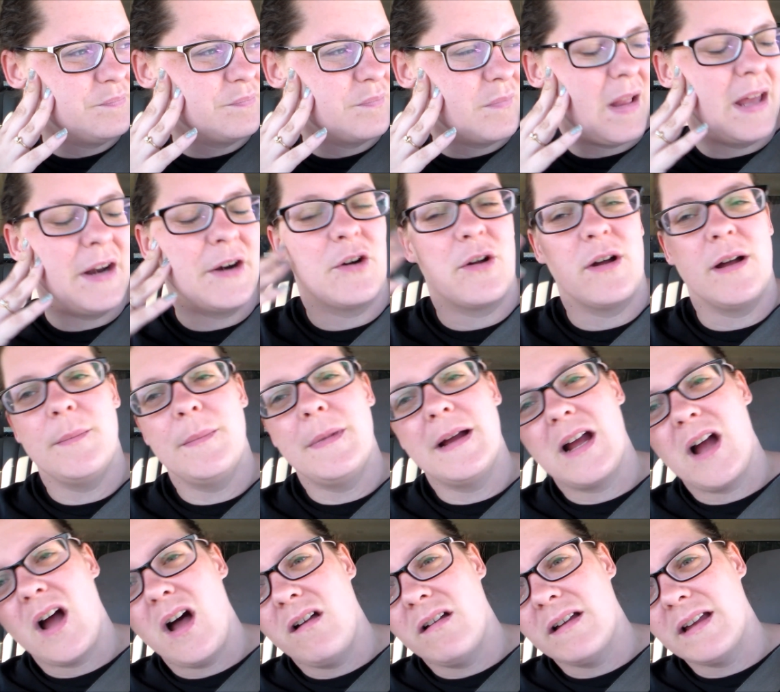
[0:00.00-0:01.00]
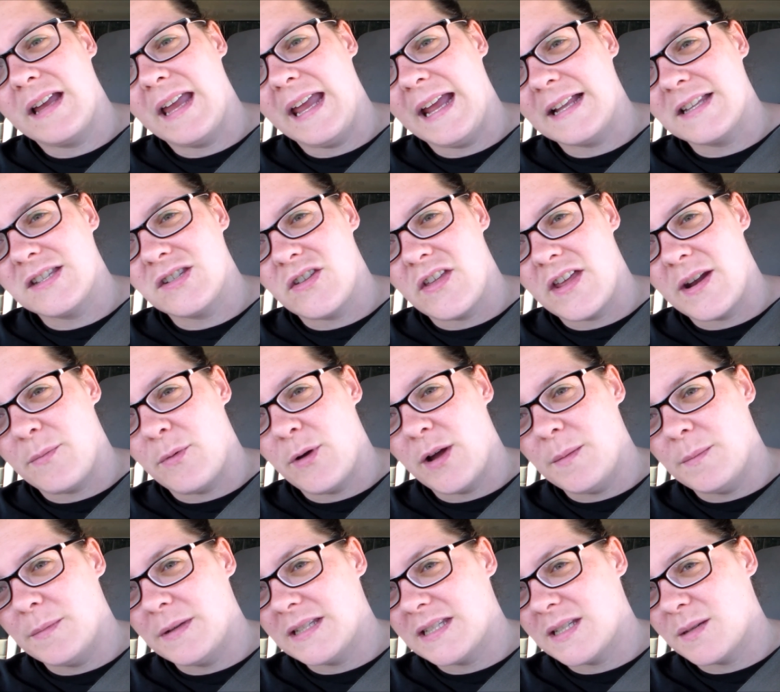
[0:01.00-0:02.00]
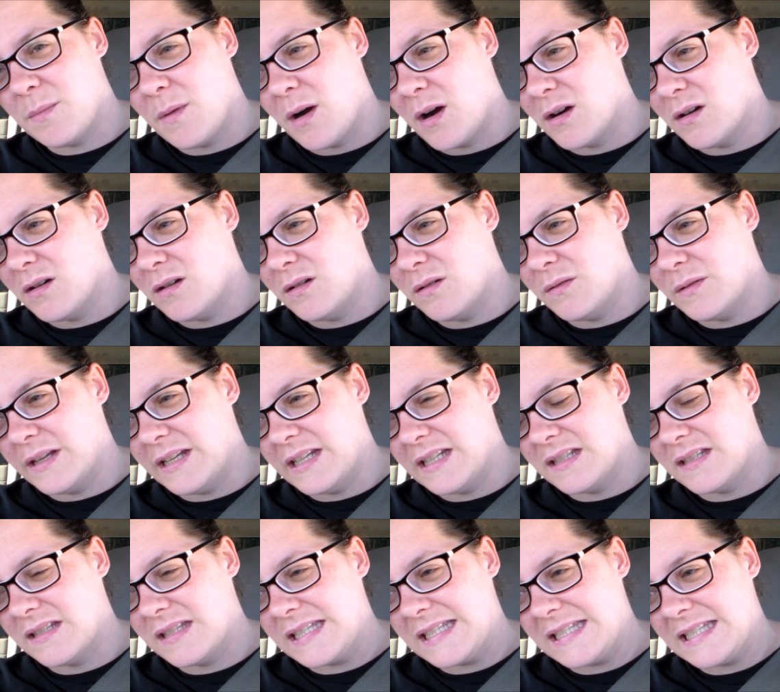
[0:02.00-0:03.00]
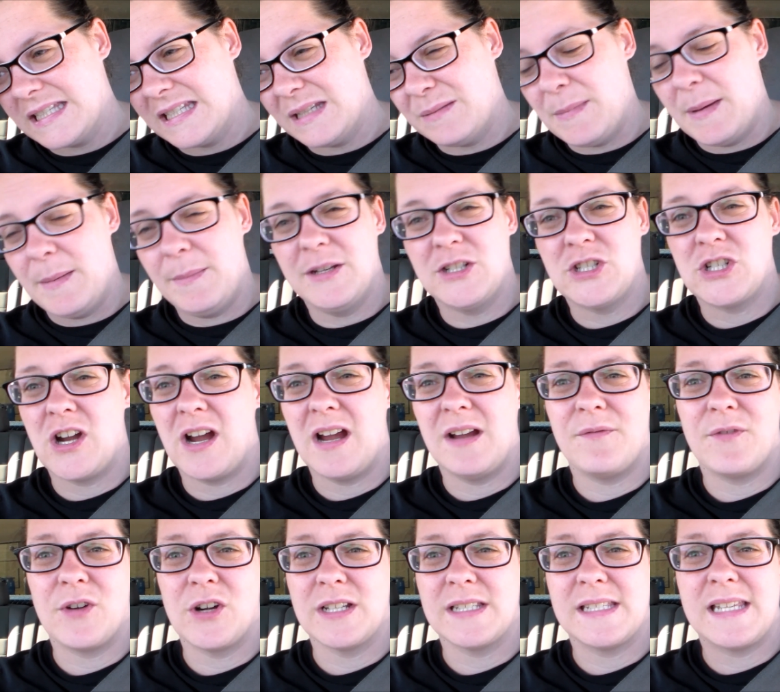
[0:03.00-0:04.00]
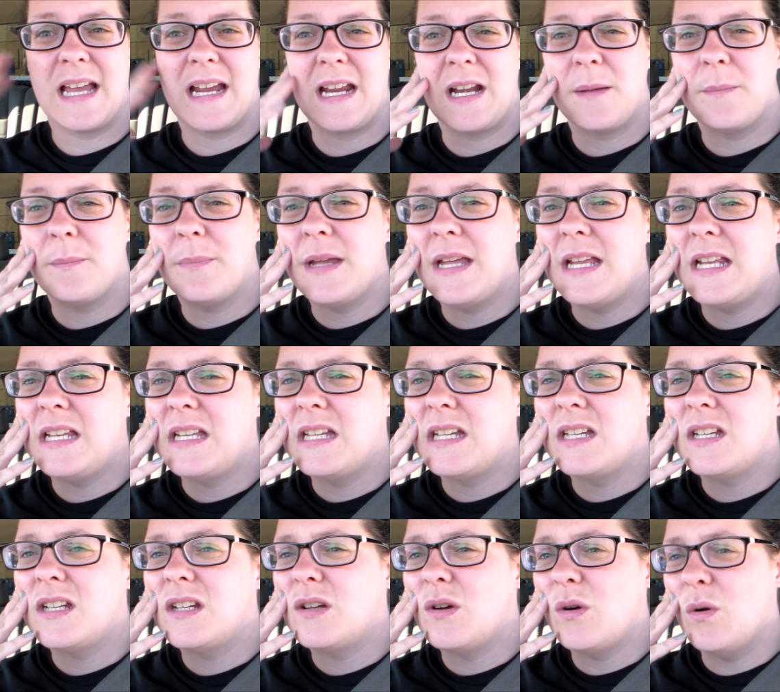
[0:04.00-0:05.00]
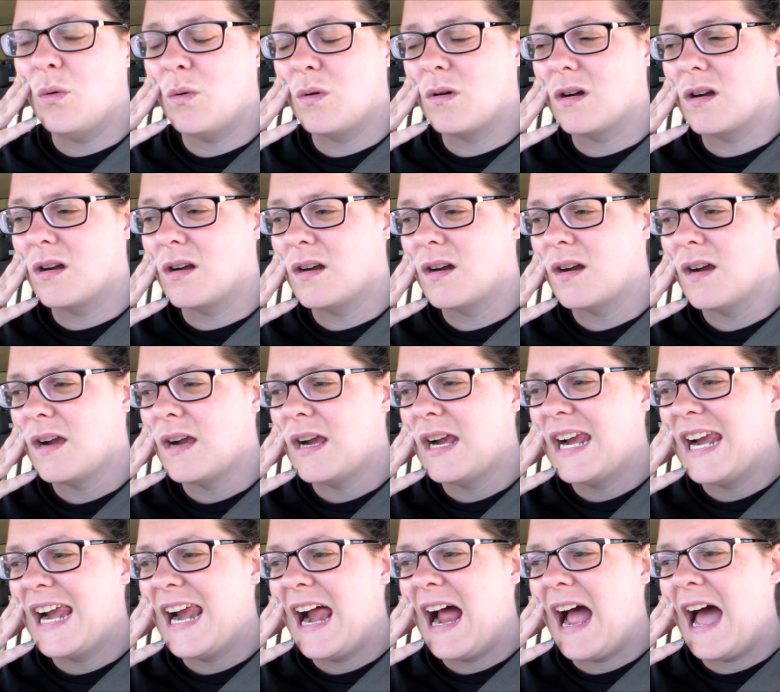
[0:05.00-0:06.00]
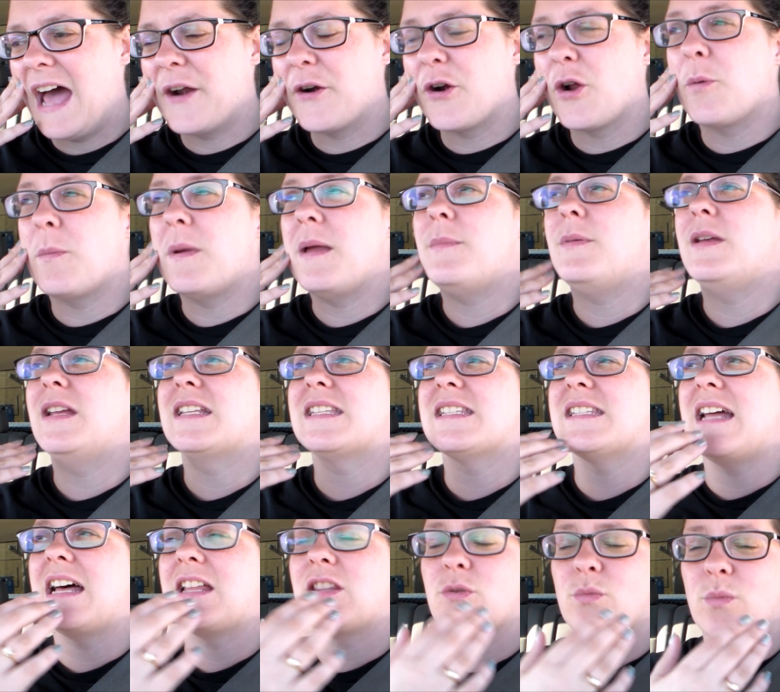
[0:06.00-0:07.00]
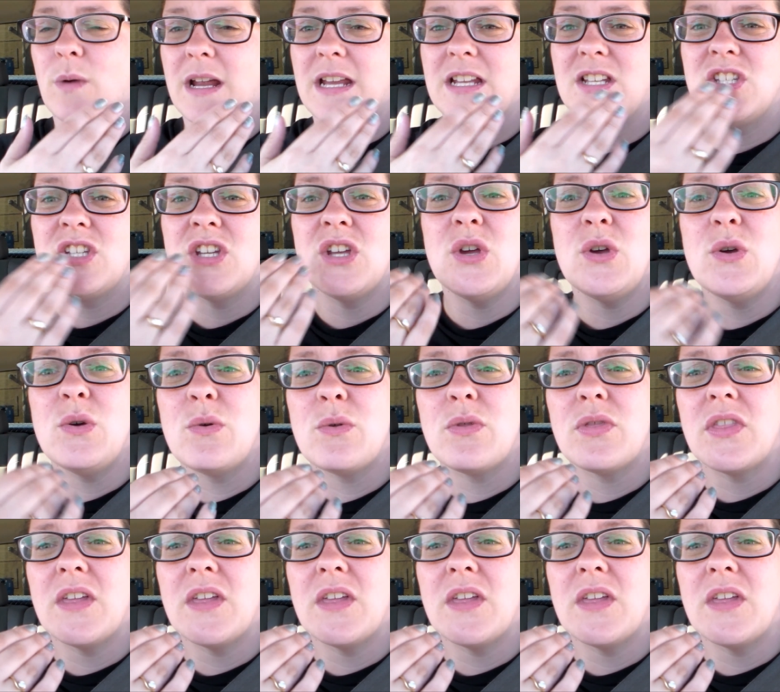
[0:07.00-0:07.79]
I don't know, I might call and cancel that appointment tomorrow and see maybe try for a second opinion or I don't know, maybe it's not the right tooth